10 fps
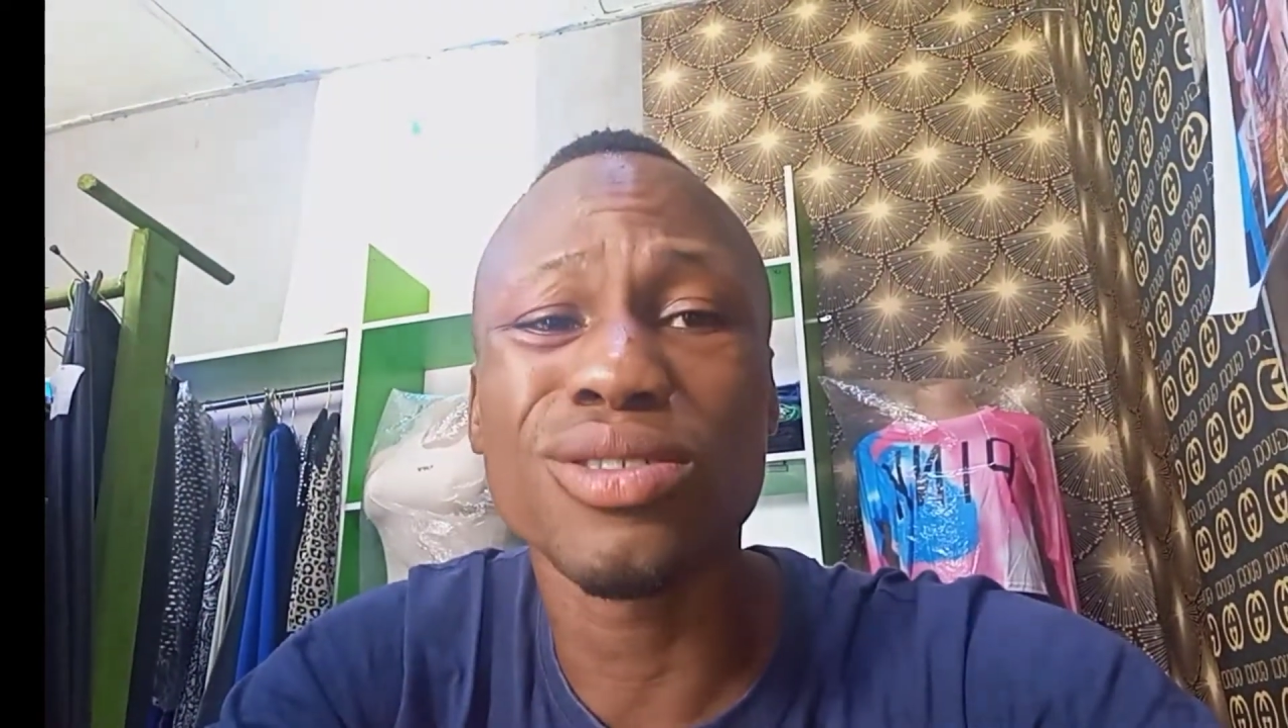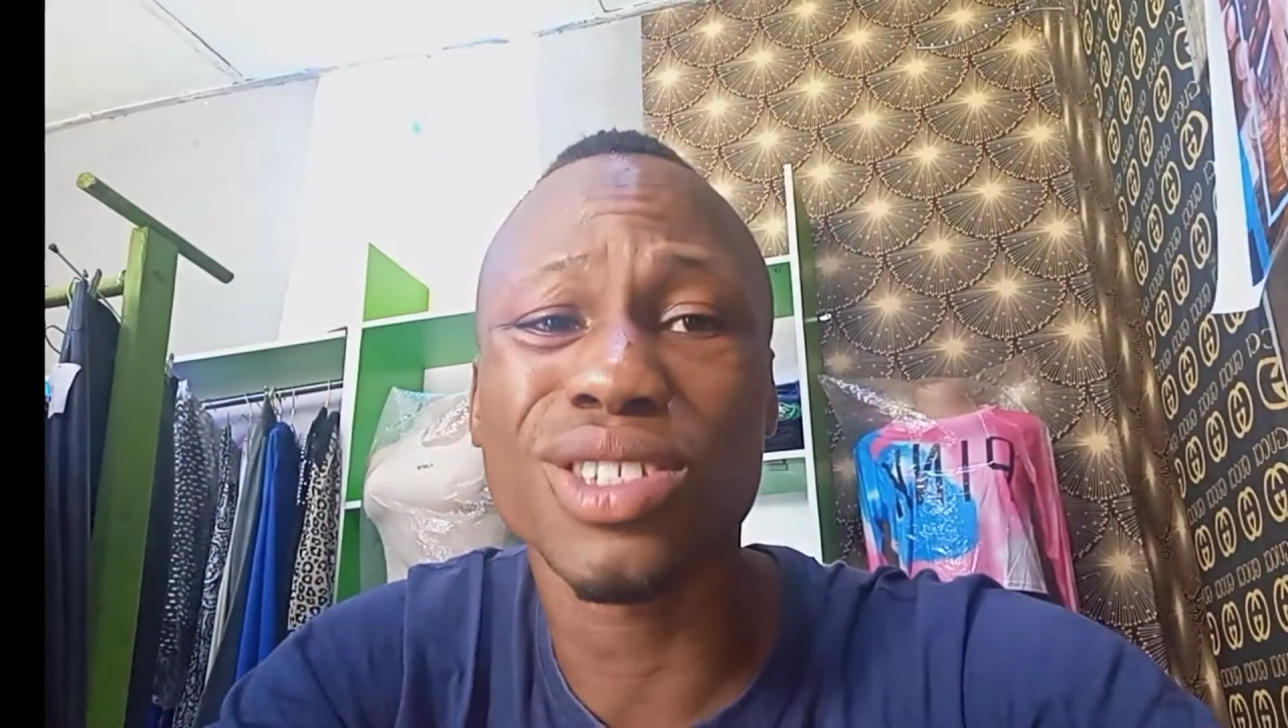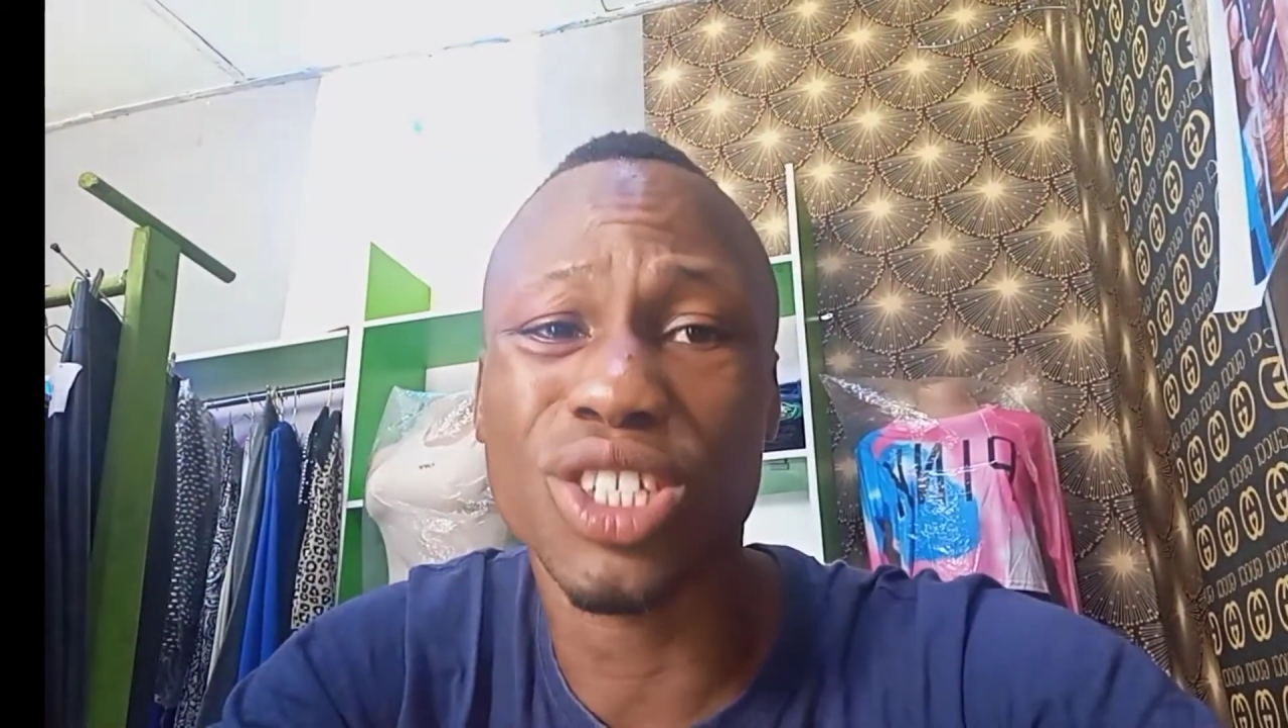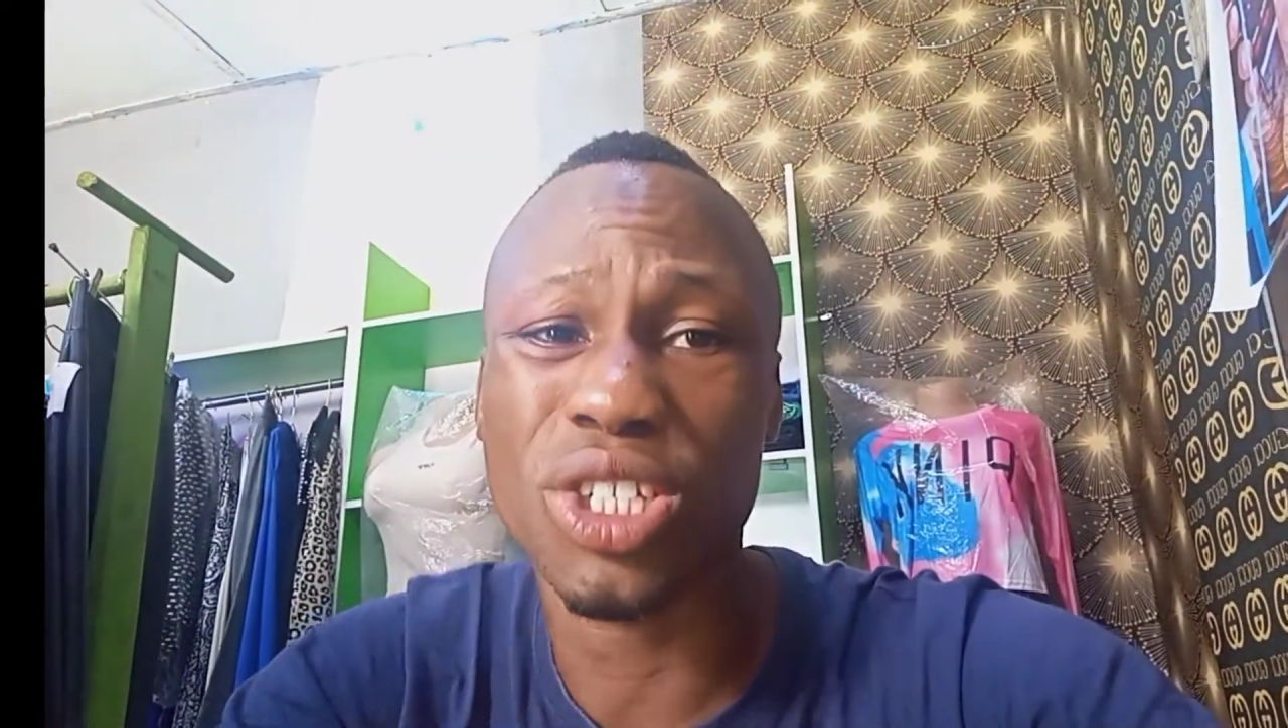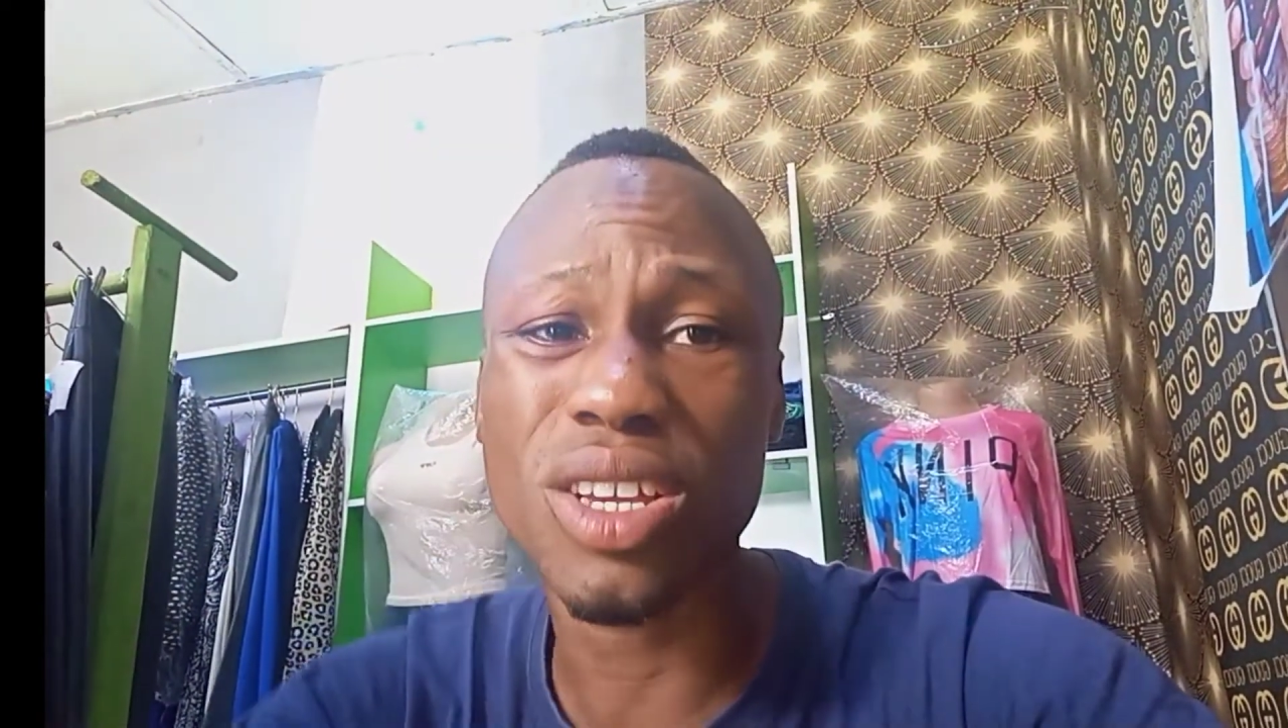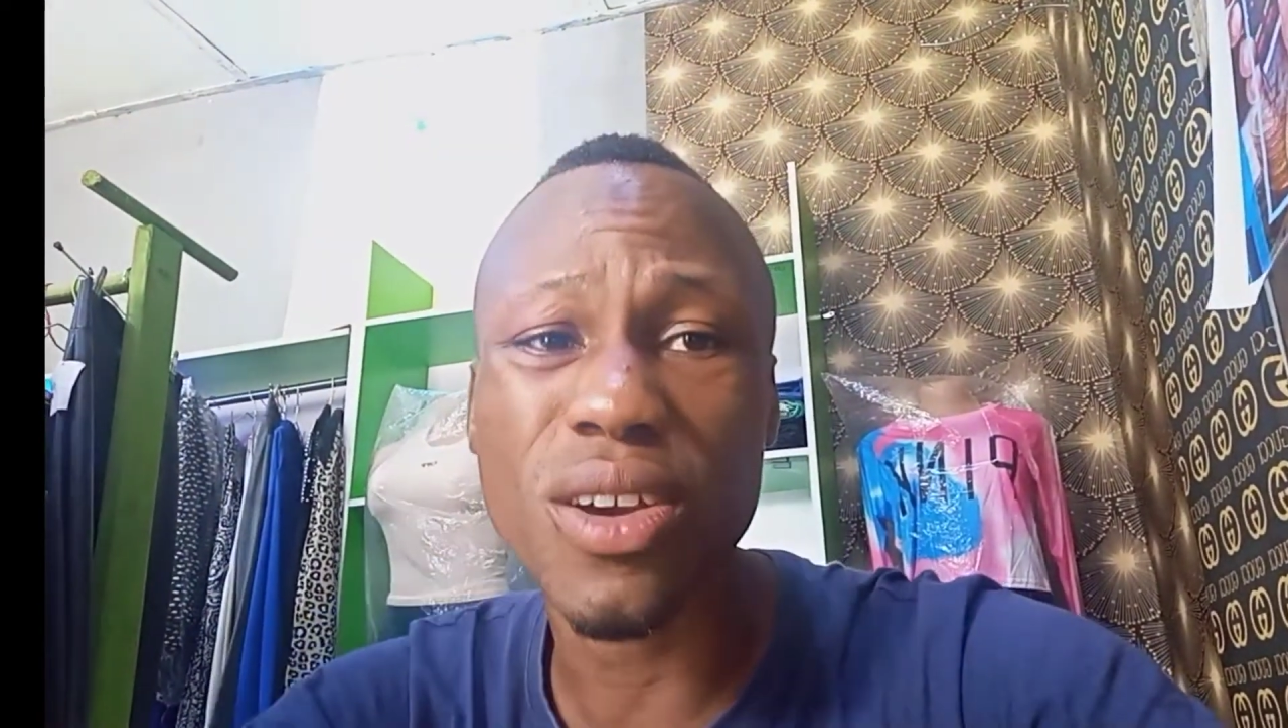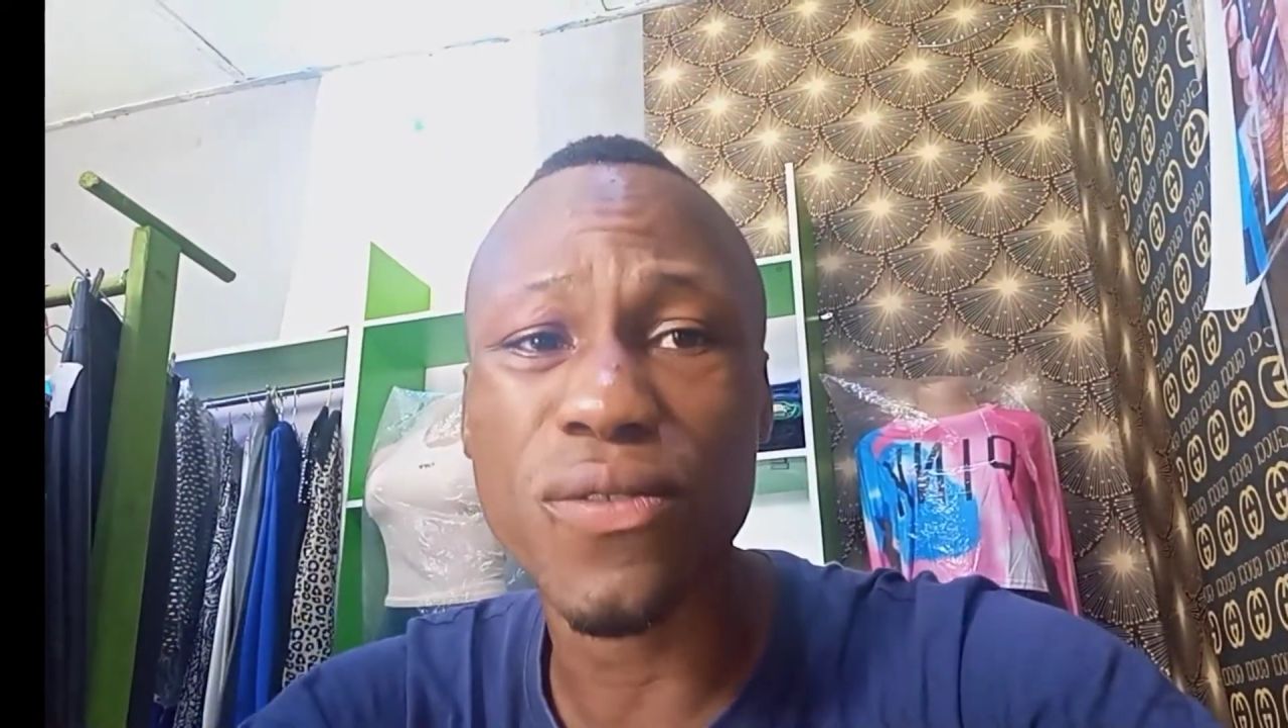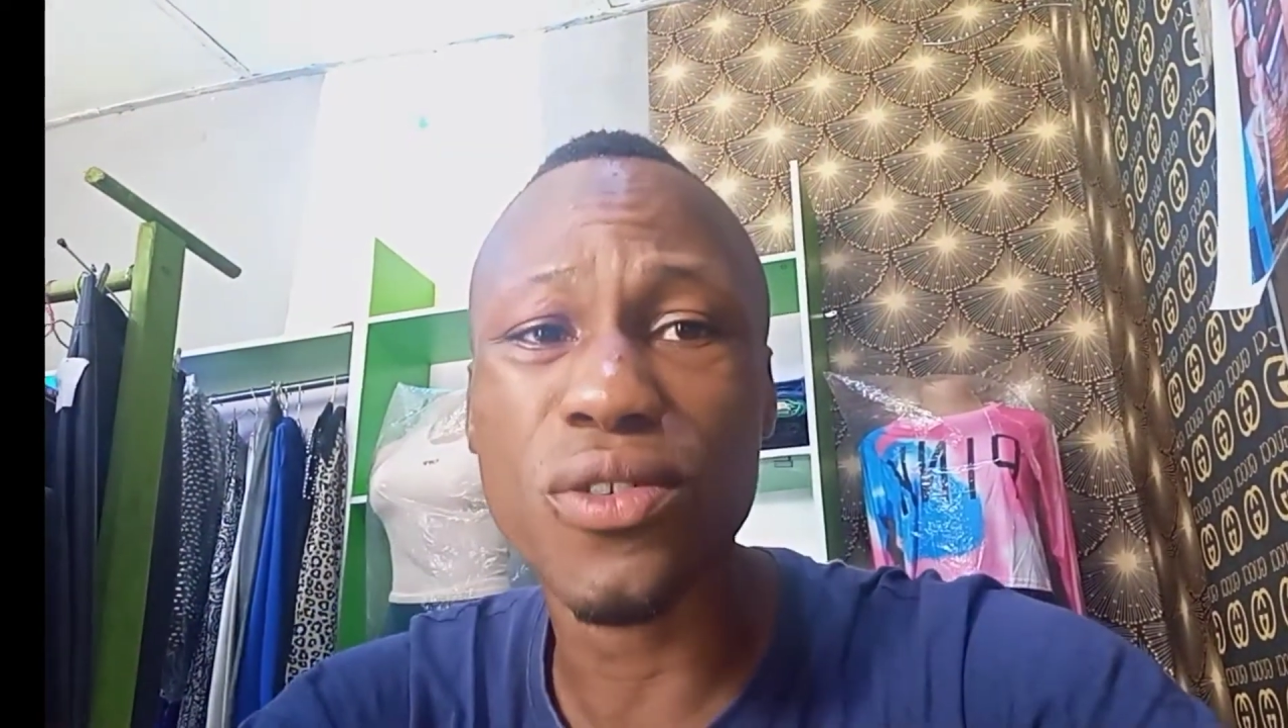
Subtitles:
share your